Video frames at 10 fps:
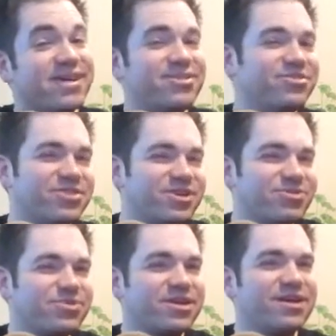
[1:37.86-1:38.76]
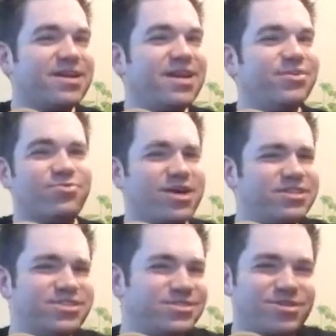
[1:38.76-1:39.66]
And you're only going to pick out 8. Why
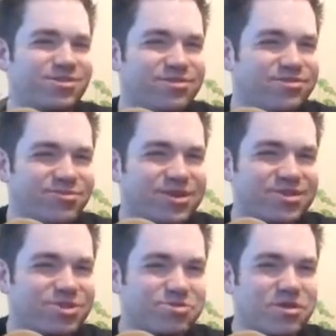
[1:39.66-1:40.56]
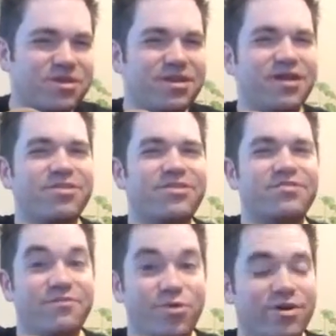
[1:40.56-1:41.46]
not just throw out the
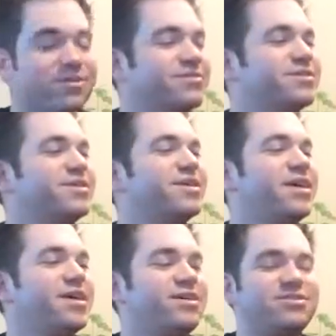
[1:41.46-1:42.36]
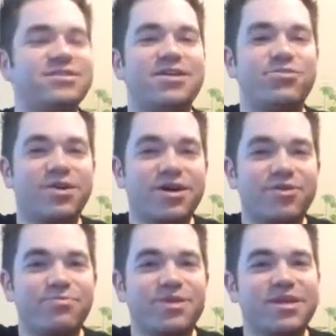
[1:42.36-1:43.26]
other 4? And I would say,
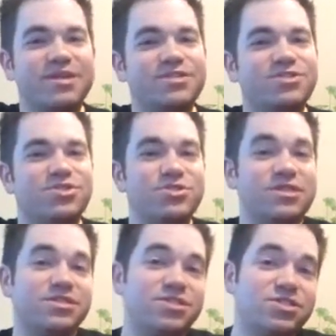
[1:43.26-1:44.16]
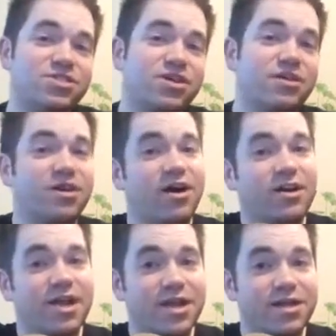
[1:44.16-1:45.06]
well, because you can start
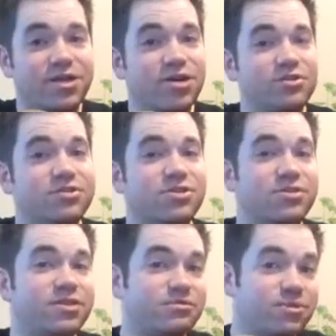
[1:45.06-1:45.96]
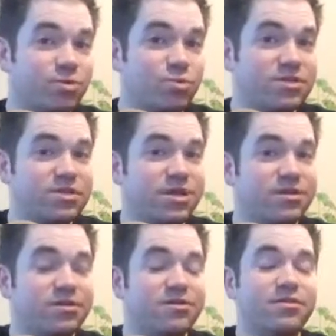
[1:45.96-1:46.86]
on any note. So there was the 1
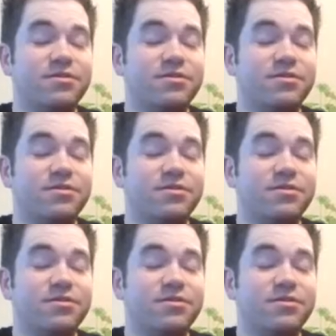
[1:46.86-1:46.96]
scale.